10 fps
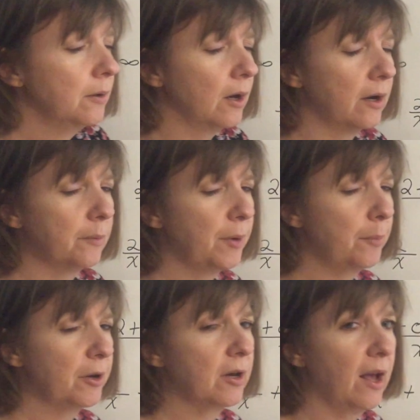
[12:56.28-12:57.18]
I'm
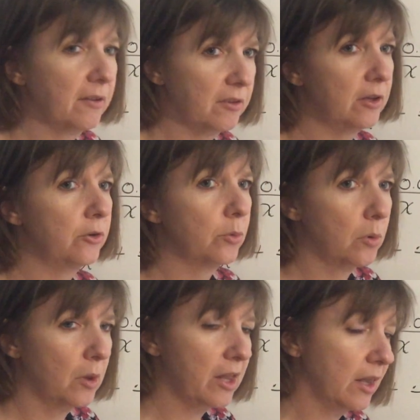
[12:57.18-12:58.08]
not going to ask you to do a
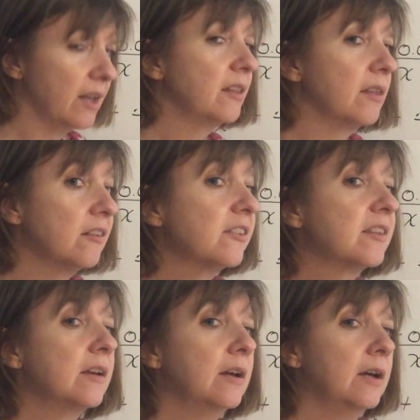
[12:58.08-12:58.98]
whole lot like this,
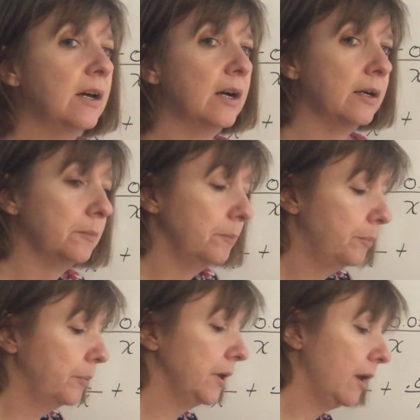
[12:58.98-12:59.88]

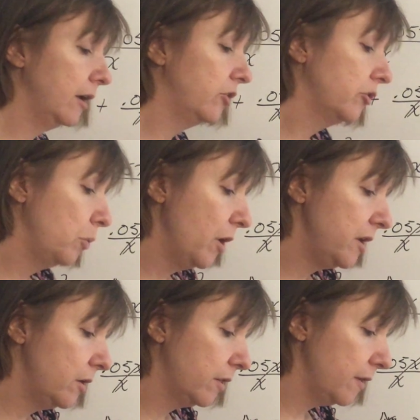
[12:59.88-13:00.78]
but I just want
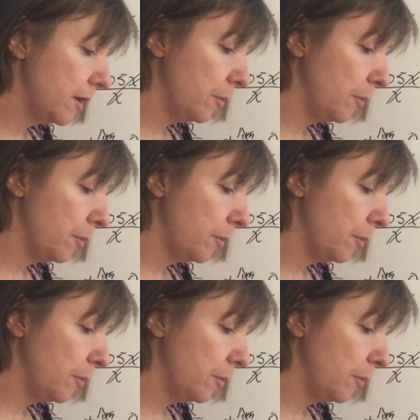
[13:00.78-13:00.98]
you to think